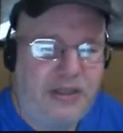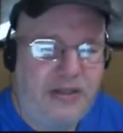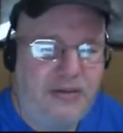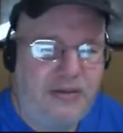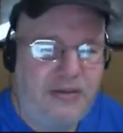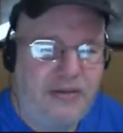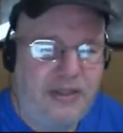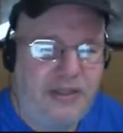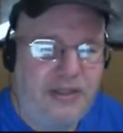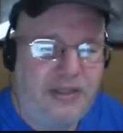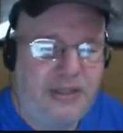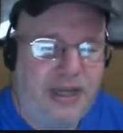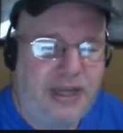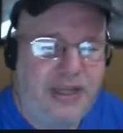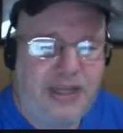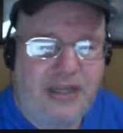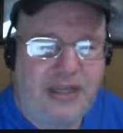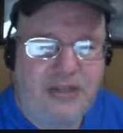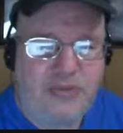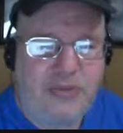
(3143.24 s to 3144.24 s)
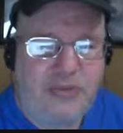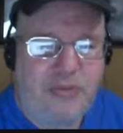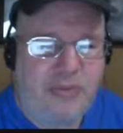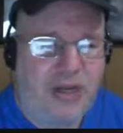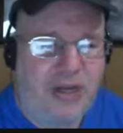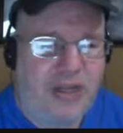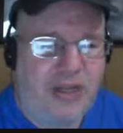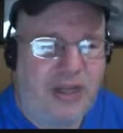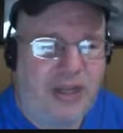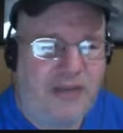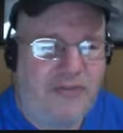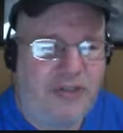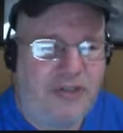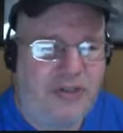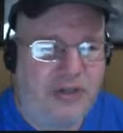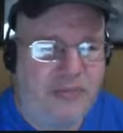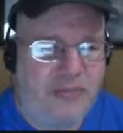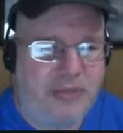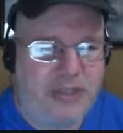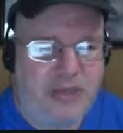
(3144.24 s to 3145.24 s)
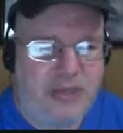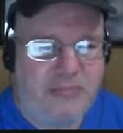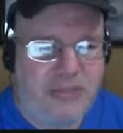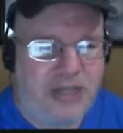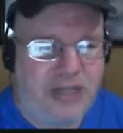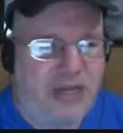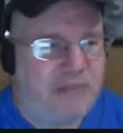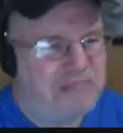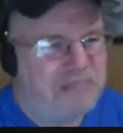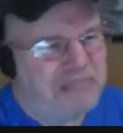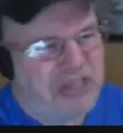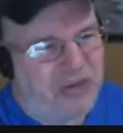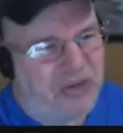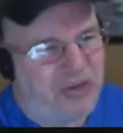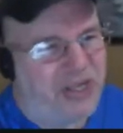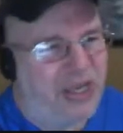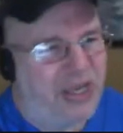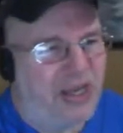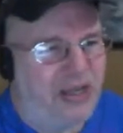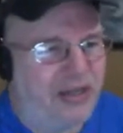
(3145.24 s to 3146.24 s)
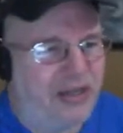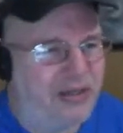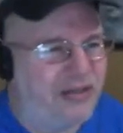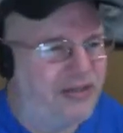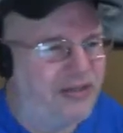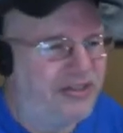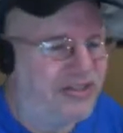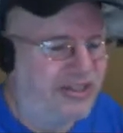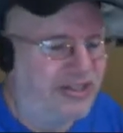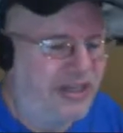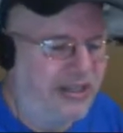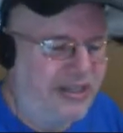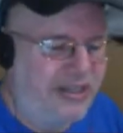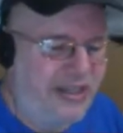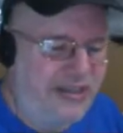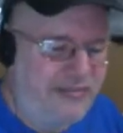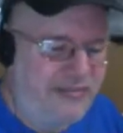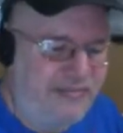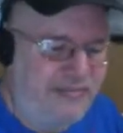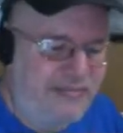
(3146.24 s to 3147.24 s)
Which I guess with my live stream, sometimes I can understand that.